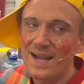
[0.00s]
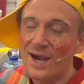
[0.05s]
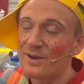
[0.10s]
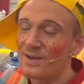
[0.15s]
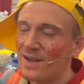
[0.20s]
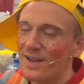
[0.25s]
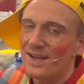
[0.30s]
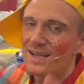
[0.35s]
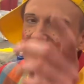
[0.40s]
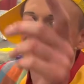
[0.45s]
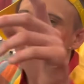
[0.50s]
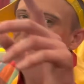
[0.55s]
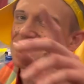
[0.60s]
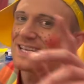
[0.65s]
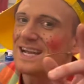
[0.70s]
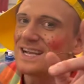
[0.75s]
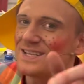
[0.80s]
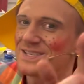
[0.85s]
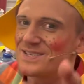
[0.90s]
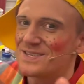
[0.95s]
like to
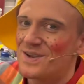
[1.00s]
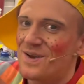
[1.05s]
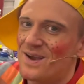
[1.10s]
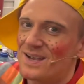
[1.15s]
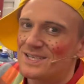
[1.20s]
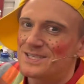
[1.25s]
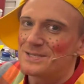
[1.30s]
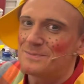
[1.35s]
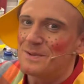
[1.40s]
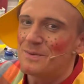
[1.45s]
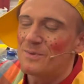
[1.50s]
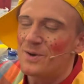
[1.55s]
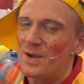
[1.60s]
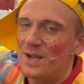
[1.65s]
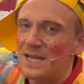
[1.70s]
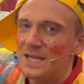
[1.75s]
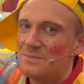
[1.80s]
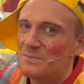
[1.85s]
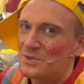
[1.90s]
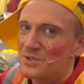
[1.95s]
say it's nice to be
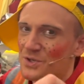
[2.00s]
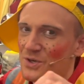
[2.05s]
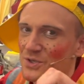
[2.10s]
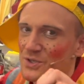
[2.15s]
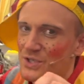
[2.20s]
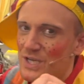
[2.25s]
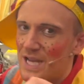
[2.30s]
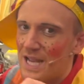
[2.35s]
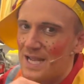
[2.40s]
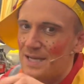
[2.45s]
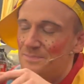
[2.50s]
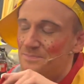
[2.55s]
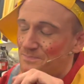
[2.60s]
working with Josh again.